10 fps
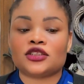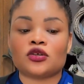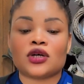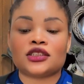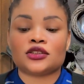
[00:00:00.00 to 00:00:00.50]

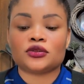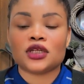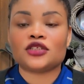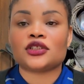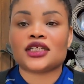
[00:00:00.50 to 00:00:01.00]
So as soon
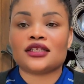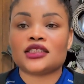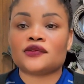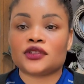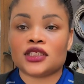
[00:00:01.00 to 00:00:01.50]
as the child
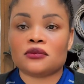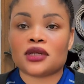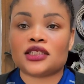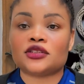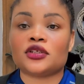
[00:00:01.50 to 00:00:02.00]
is 14
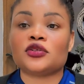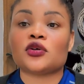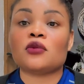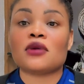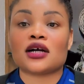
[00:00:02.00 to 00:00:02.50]
months, you need to
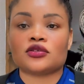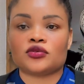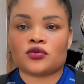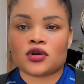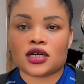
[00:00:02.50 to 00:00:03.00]
go back
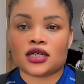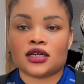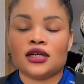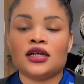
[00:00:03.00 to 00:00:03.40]
to work.